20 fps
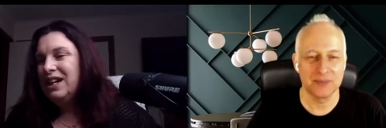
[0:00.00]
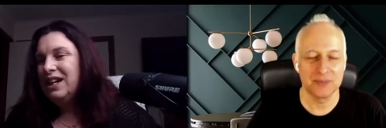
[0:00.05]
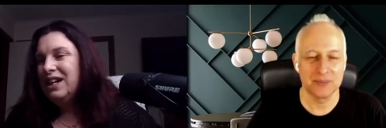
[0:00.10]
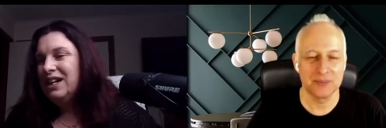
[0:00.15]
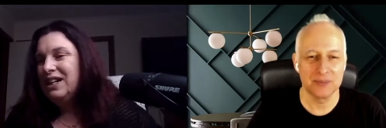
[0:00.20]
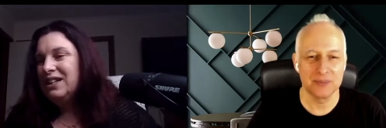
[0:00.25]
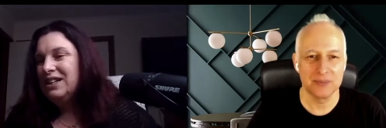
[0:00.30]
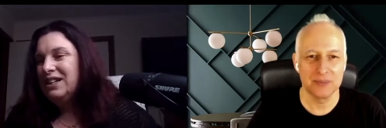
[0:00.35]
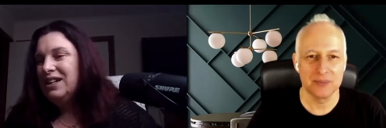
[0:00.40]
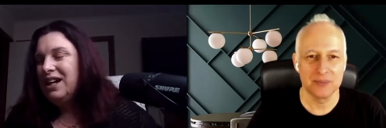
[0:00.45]

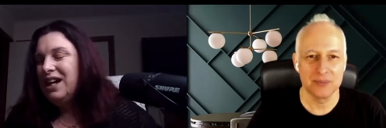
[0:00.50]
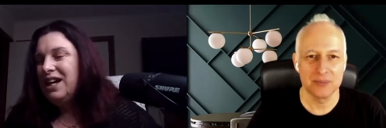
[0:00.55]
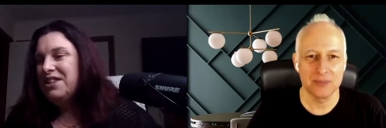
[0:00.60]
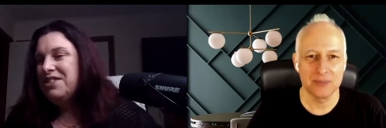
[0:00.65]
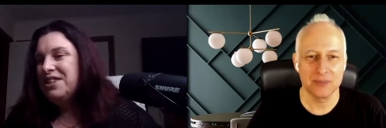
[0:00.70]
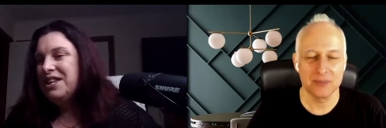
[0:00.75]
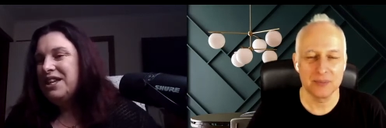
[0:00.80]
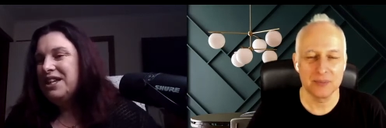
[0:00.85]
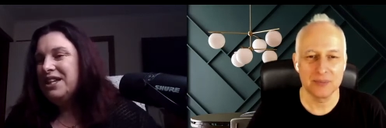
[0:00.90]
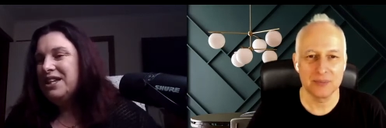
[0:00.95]
Speaker 1: I
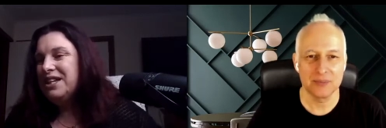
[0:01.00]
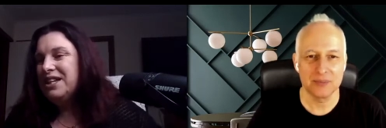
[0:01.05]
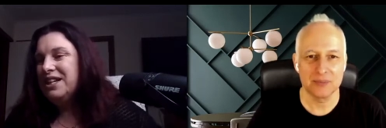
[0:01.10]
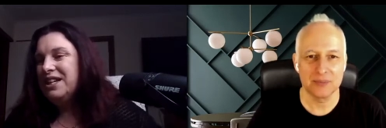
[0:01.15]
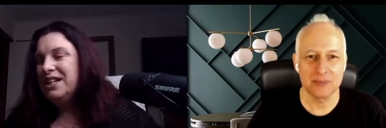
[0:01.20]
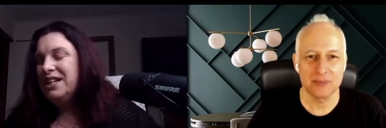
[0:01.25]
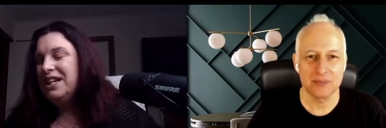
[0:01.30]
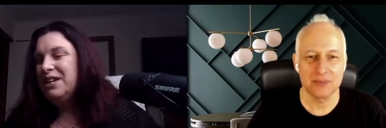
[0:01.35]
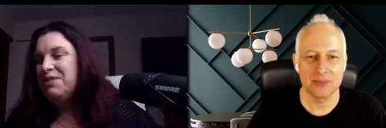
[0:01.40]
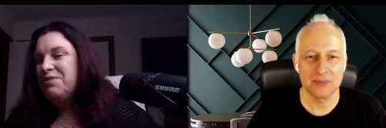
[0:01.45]
think
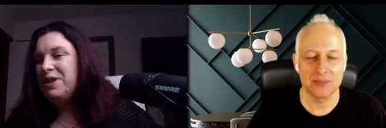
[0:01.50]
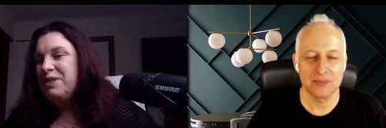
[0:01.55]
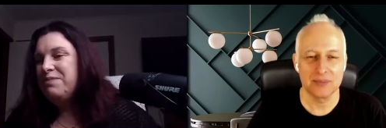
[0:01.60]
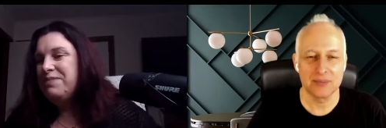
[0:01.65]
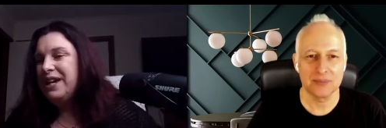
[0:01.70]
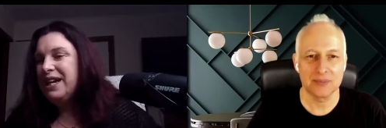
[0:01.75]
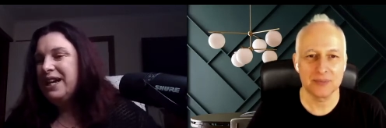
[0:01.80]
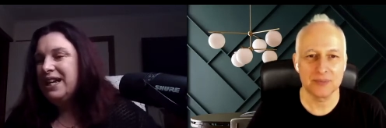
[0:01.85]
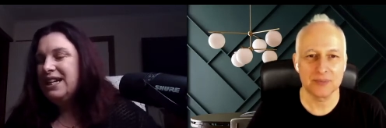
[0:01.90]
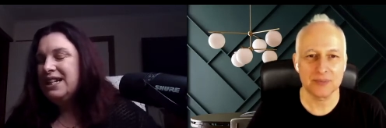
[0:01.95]
it went
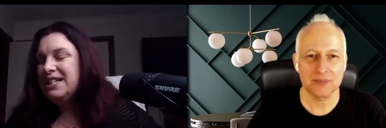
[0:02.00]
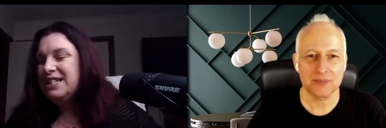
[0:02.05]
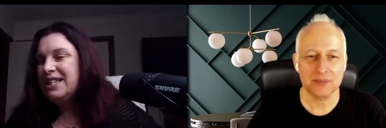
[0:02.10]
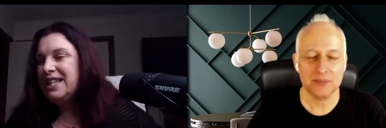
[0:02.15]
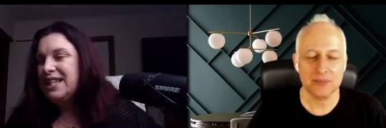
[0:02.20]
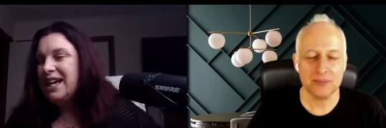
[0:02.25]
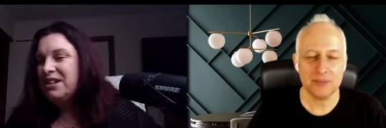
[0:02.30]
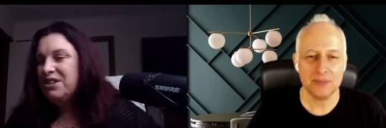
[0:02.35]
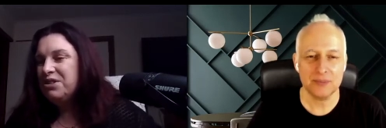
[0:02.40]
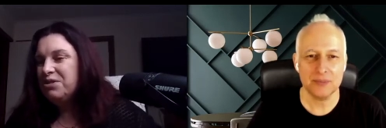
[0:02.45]
back into
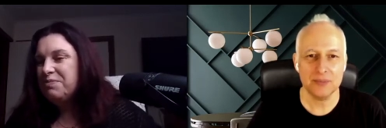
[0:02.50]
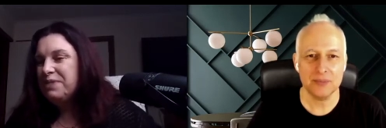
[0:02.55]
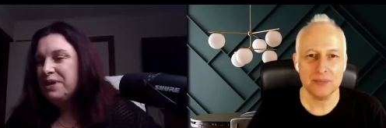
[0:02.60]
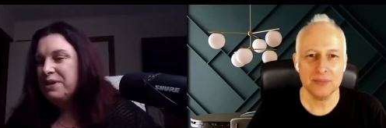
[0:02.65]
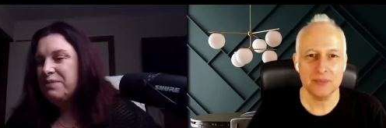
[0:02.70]
that helping